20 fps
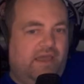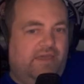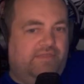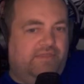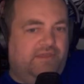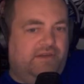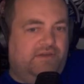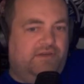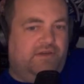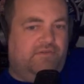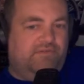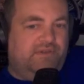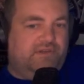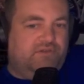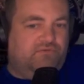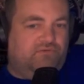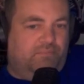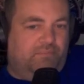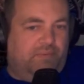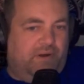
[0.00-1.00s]
And then you have
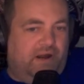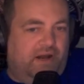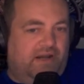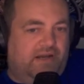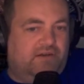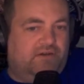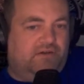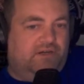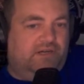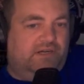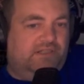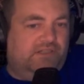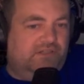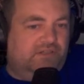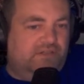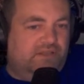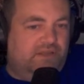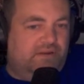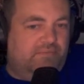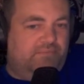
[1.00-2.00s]
this robotic
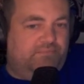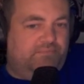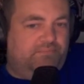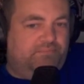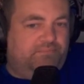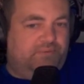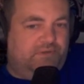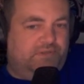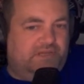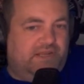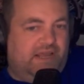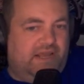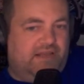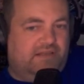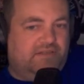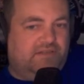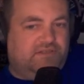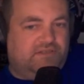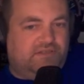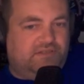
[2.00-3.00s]
creature that
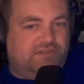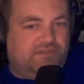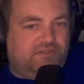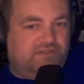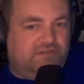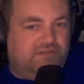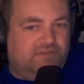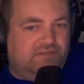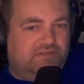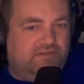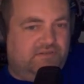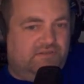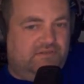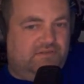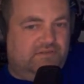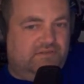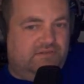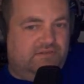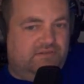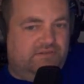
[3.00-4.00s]
protects
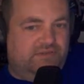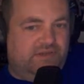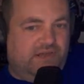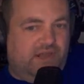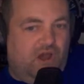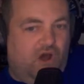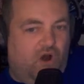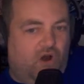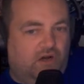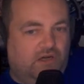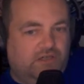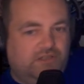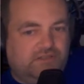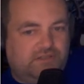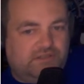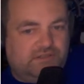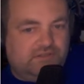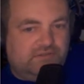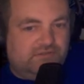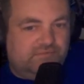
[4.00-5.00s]
the
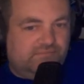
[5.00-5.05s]
heart.